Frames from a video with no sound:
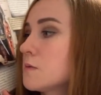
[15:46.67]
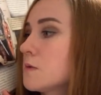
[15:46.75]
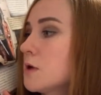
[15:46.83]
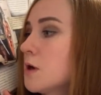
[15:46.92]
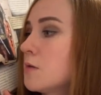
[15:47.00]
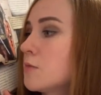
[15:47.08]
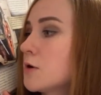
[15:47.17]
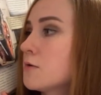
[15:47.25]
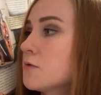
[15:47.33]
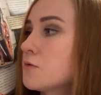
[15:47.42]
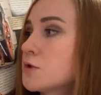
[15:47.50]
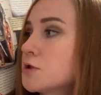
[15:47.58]
Yeah, but
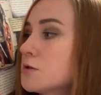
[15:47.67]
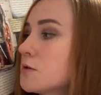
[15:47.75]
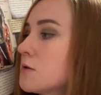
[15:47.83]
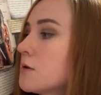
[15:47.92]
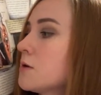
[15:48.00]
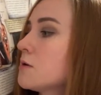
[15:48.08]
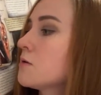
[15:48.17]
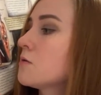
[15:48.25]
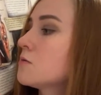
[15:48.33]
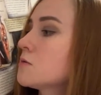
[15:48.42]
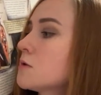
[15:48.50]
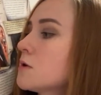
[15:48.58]
unfortunately
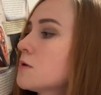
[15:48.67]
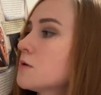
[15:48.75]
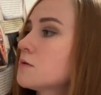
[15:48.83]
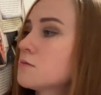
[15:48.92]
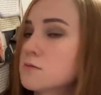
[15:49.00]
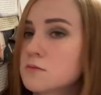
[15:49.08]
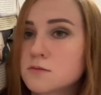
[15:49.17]
only